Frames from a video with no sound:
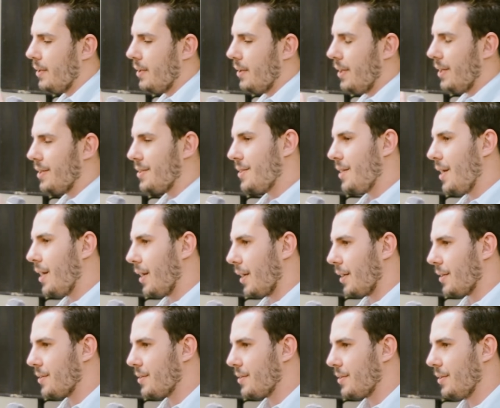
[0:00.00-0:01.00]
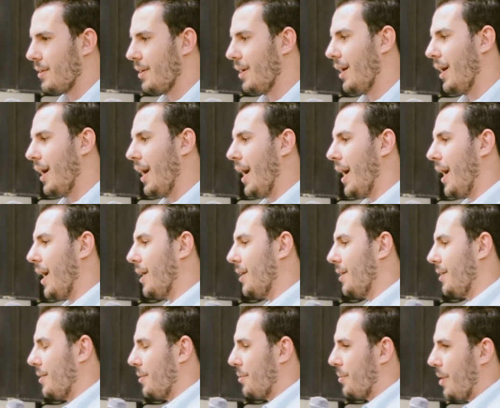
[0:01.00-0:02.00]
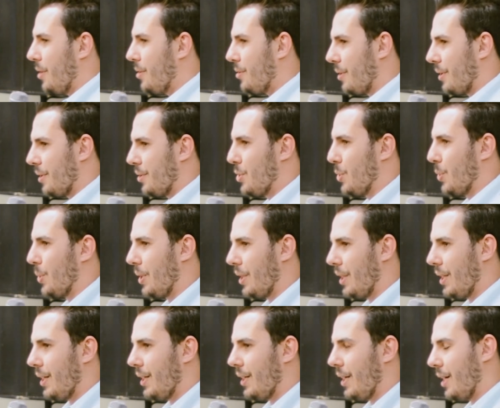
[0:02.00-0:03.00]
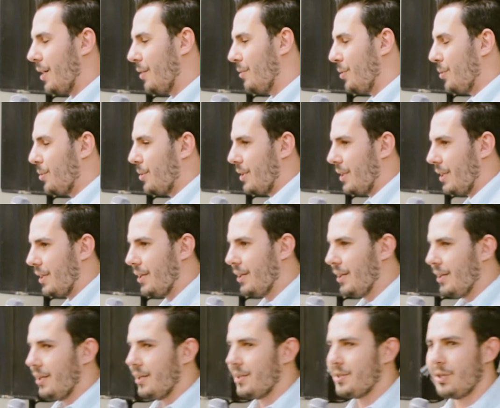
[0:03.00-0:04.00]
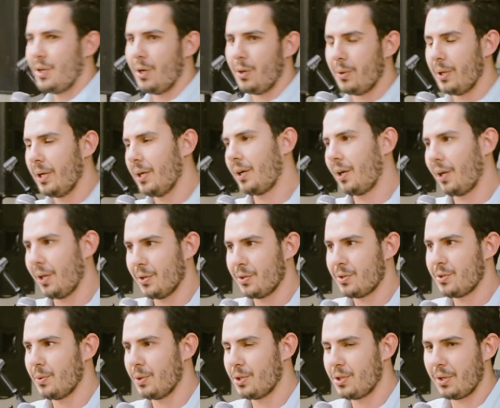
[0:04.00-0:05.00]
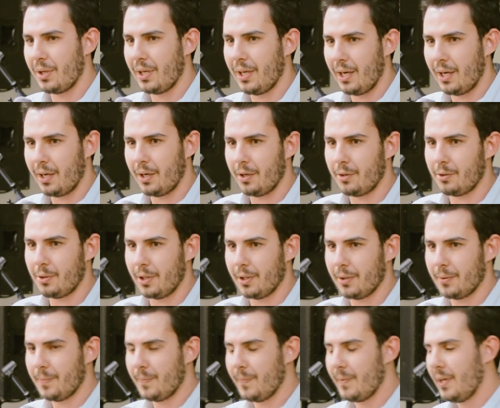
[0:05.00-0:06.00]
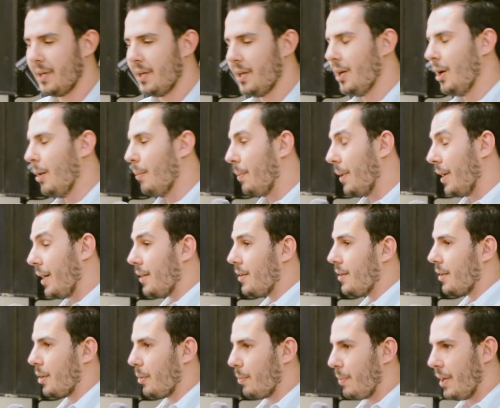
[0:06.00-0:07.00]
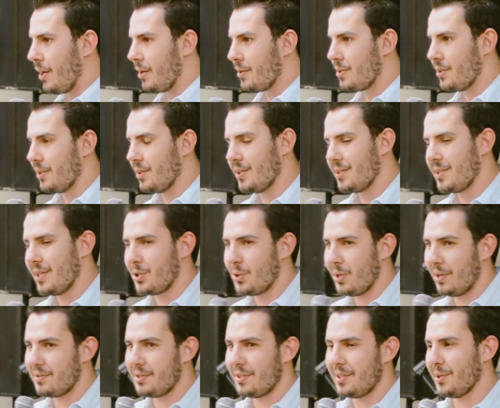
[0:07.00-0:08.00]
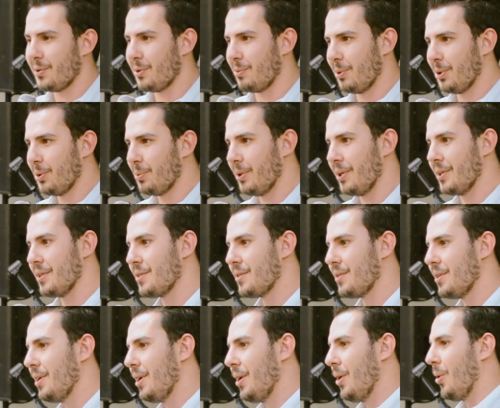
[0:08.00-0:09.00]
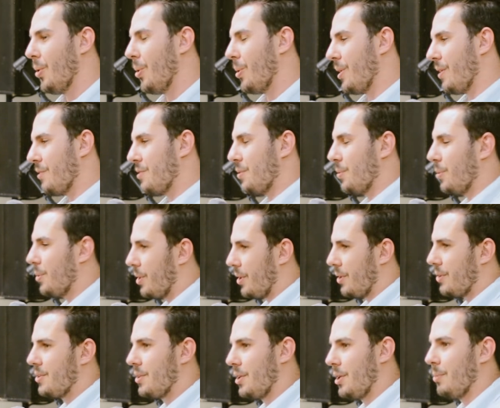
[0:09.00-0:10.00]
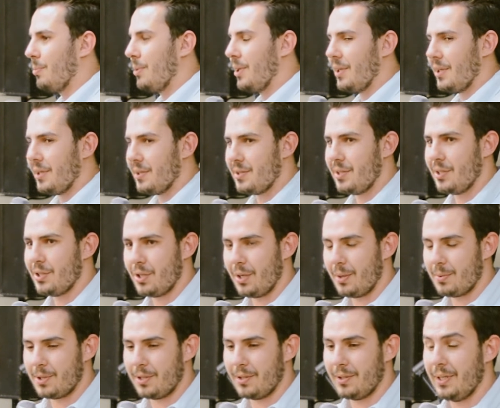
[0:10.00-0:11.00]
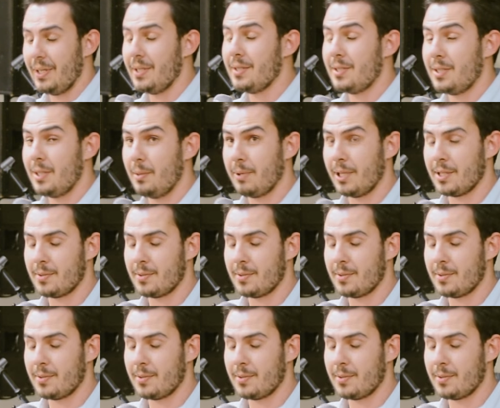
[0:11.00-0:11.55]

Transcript: the aesthetics and the rendering that you can get out of Unity is nowhere close to what you can get out of Unreal. But the comparison is that you have to deal with blueprints, or you have to work completely in C#, in C++.